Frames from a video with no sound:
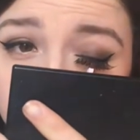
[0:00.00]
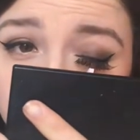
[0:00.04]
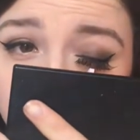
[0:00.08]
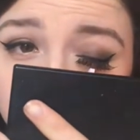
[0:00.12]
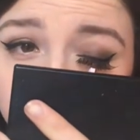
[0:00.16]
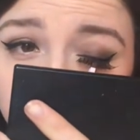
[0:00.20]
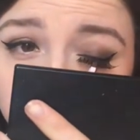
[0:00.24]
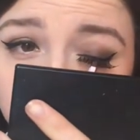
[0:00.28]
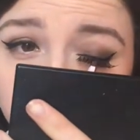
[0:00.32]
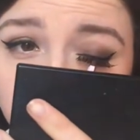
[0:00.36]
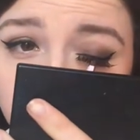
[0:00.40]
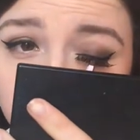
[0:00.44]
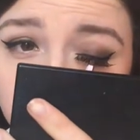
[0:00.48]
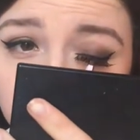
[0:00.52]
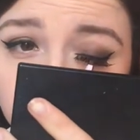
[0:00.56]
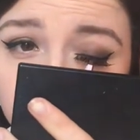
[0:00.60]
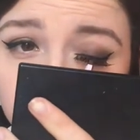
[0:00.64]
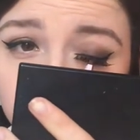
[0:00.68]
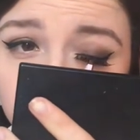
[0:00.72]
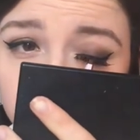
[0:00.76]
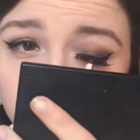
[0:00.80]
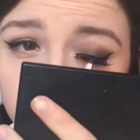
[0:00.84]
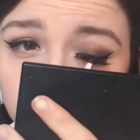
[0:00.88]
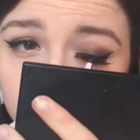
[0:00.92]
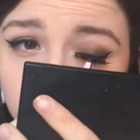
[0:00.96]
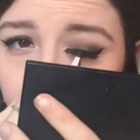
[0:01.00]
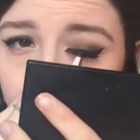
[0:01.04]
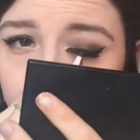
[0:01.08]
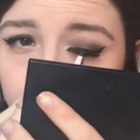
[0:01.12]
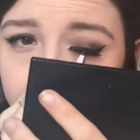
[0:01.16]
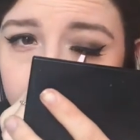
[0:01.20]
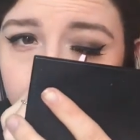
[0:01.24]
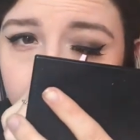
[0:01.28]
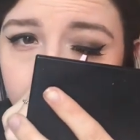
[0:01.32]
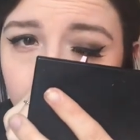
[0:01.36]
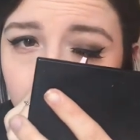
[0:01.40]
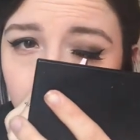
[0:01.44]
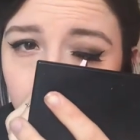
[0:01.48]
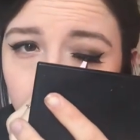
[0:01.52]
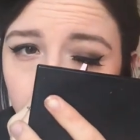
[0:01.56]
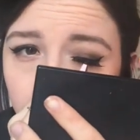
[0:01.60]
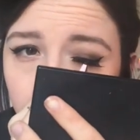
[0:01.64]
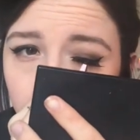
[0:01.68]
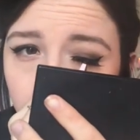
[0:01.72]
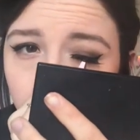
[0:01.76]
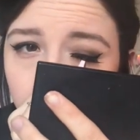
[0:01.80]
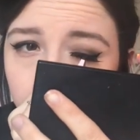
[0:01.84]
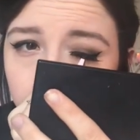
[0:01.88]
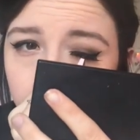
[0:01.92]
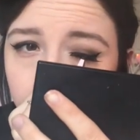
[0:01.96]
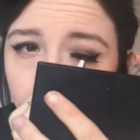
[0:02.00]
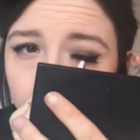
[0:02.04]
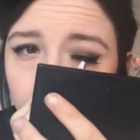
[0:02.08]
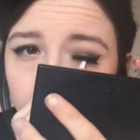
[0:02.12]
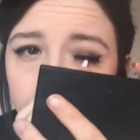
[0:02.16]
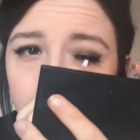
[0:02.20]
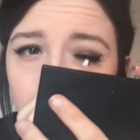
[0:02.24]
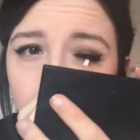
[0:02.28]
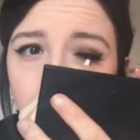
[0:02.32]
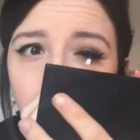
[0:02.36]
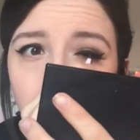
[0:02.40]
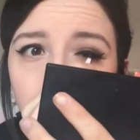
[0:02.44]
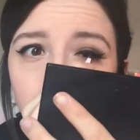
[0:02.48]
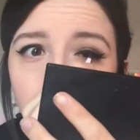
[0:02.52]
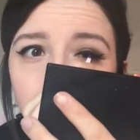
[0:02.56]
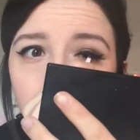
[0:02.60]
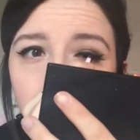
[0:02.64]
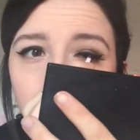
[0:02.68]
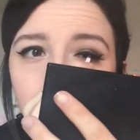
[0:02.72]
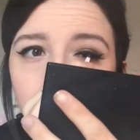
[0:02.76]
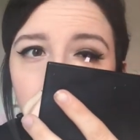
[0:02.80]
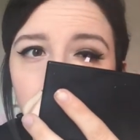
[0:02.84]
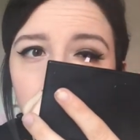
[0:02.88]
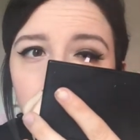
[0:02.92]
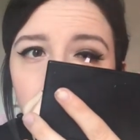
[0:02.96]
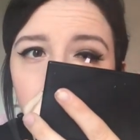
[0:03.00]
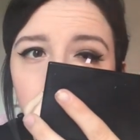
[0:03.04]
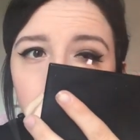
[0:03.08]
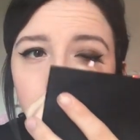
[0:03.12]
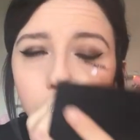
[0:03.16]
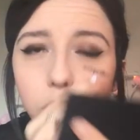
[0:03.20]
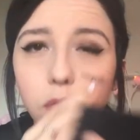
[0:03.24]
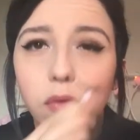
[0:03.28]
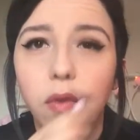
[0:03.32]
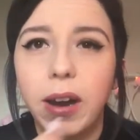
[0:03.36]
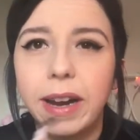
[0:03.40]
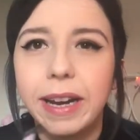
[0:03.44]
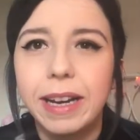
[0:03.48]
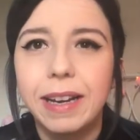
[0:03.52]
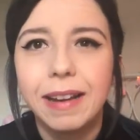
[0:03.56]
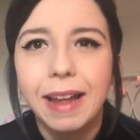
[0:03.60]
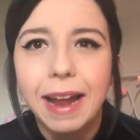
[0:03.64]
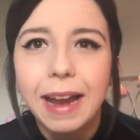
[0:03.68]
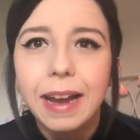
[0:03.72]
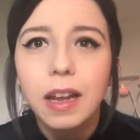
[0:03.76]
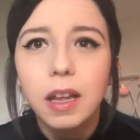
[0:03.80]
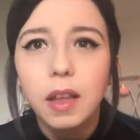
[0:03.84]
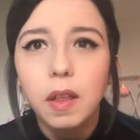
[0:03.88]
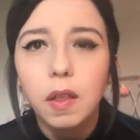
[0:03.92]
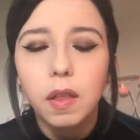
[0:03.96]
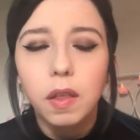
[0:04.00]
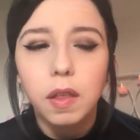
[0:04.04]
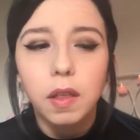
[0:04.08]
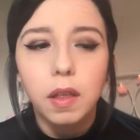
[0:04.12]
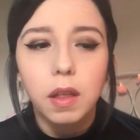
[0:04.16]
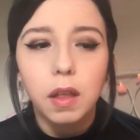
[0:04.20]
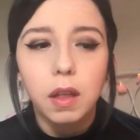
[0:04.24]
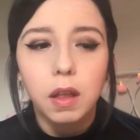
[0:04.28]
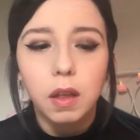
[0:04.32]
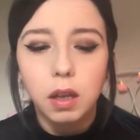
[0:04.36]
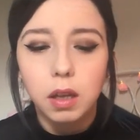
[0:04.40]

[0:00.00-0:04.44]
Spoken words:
have a look. I mean, they look roughly like the right length.